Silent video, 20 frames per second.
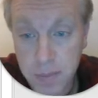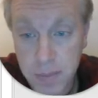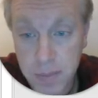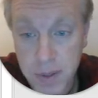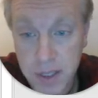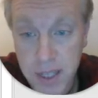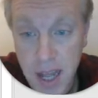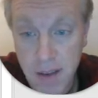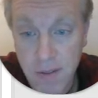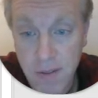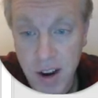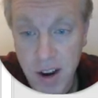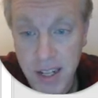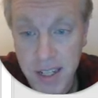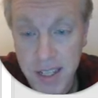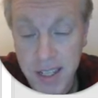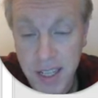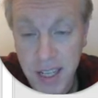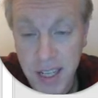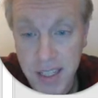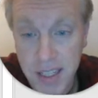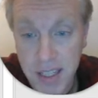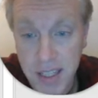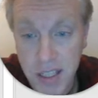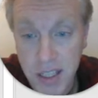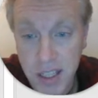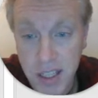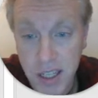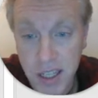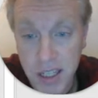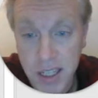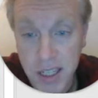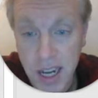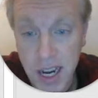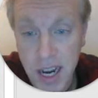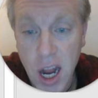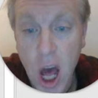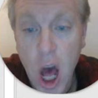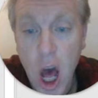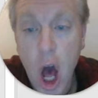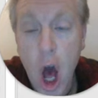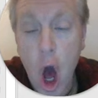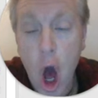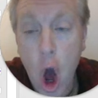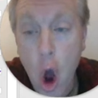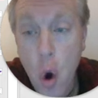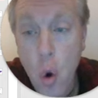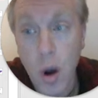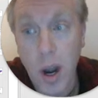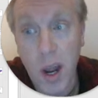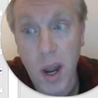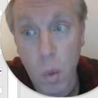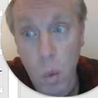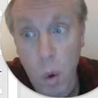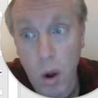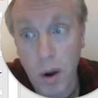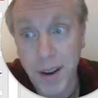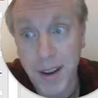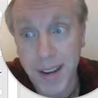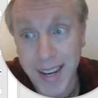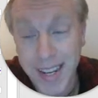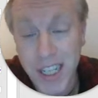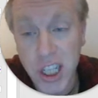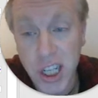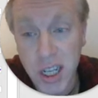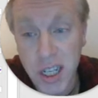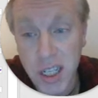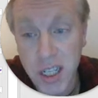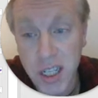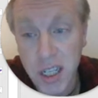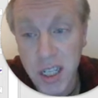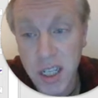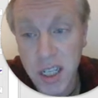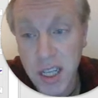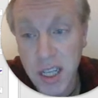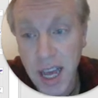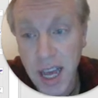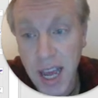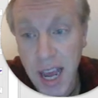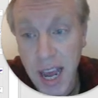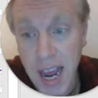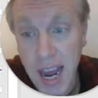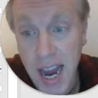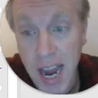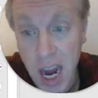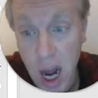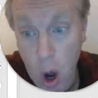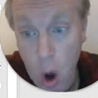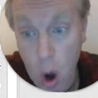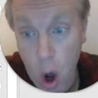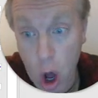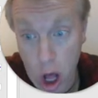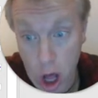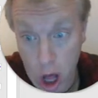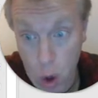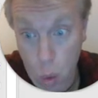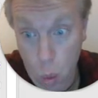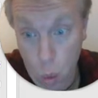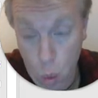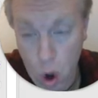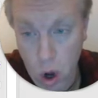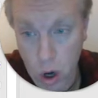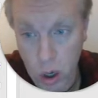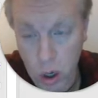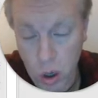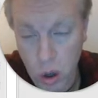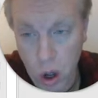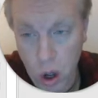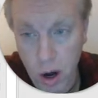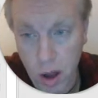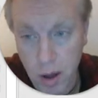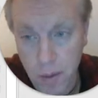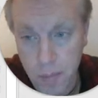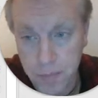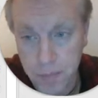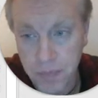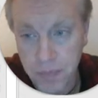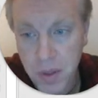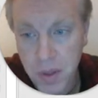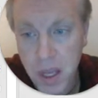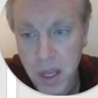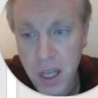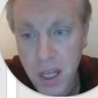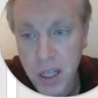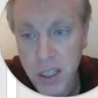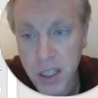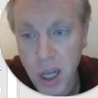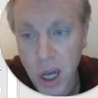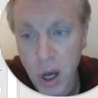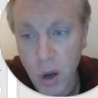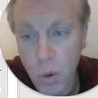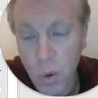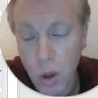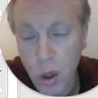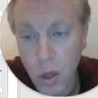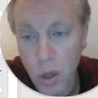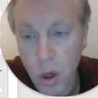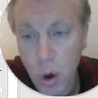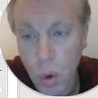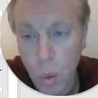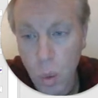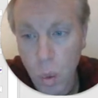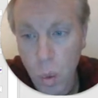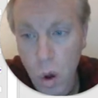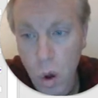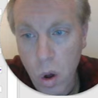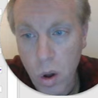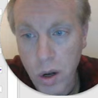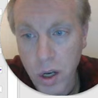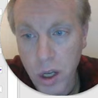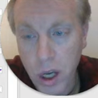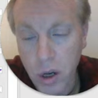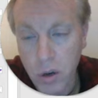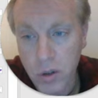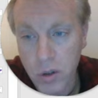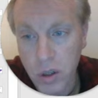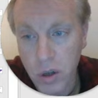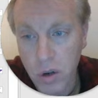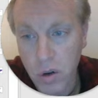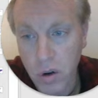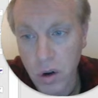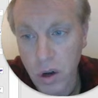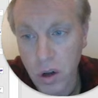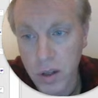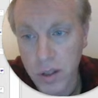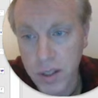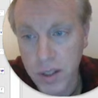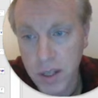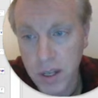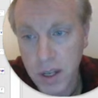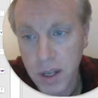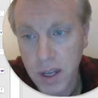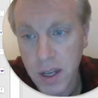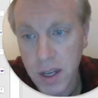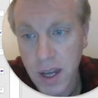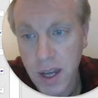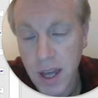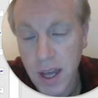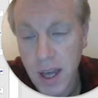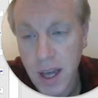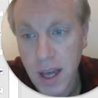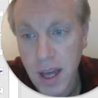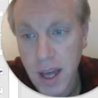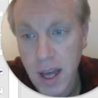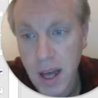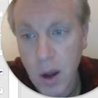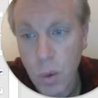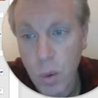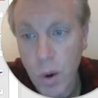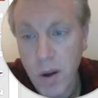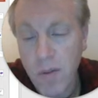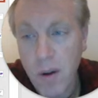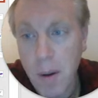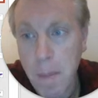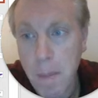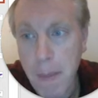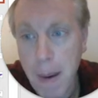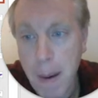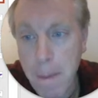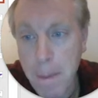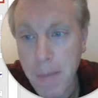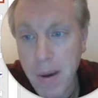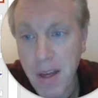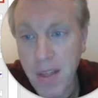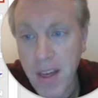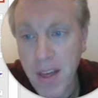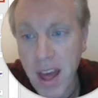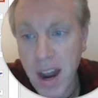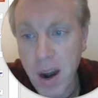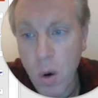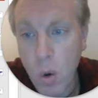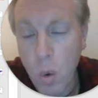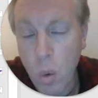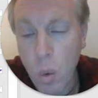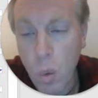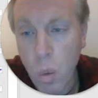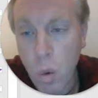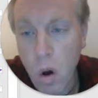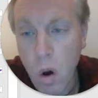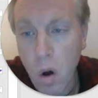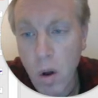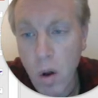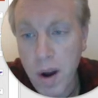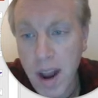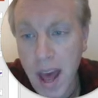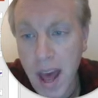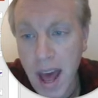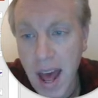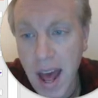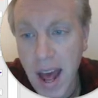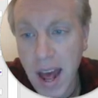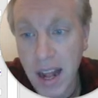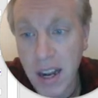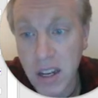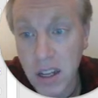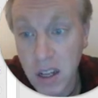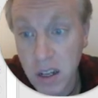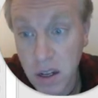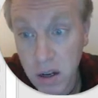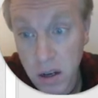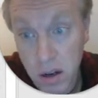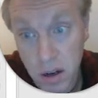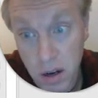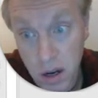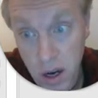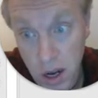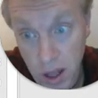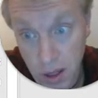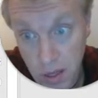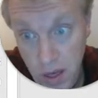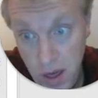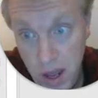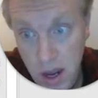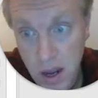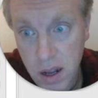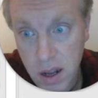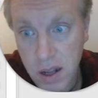7 add 6 is 13, only one digit in one column, so the 1 goes across. We remember then 1 add nothing,